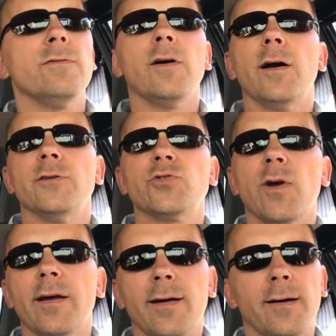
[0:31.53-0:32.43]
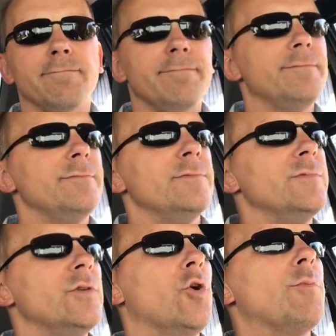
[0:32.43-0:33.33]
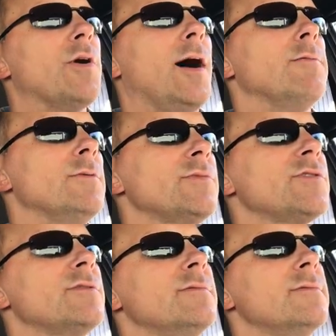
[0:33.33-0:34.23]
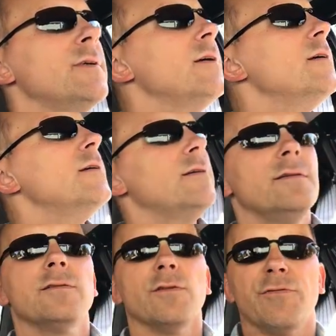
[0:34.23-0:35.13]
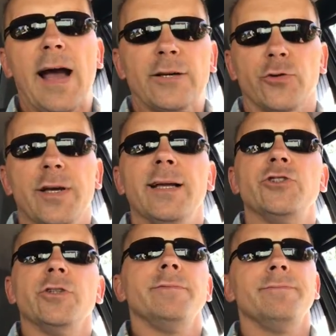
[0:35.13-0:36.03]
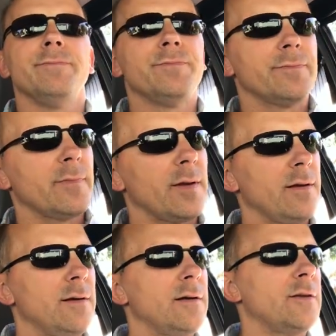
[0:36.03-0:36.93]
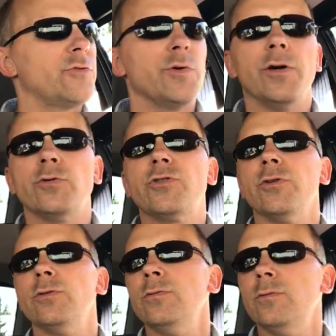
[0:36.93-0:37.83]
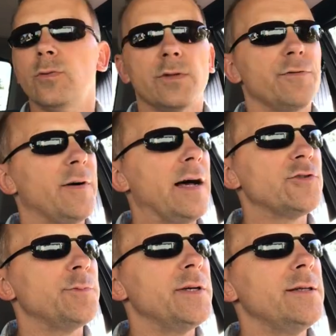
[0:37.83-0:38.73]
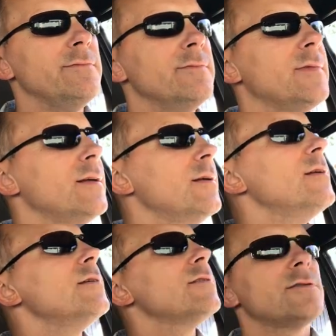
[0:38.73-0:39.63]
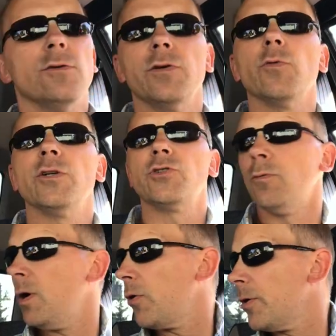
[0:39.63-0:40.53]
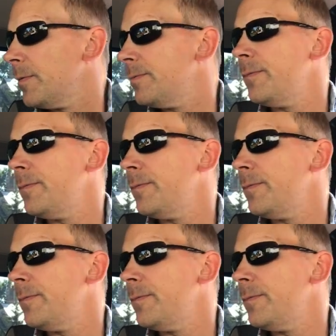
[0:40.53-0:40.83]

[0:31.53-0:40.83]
Fires right up, no problems. It's the factory engine, 302 with the 5-speed, still the original motor.